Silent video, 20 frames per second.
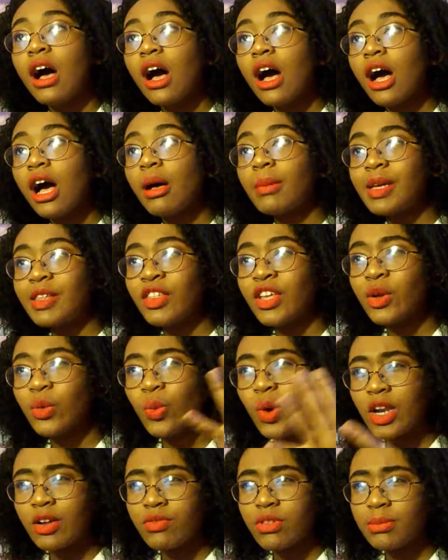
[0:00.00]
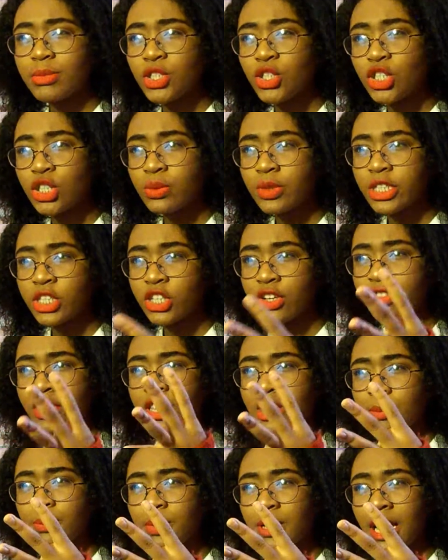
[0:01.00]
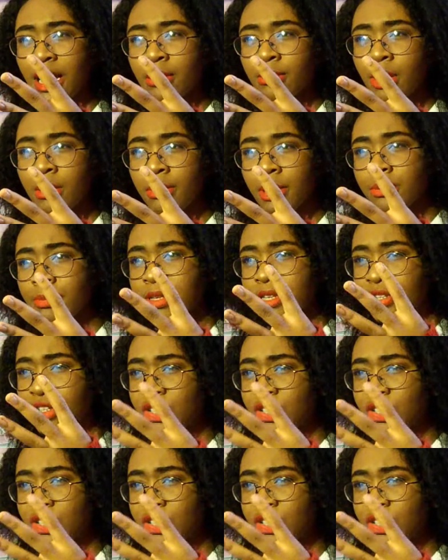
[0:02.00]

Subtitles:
I think one of them is Jewish. I think the black mom might be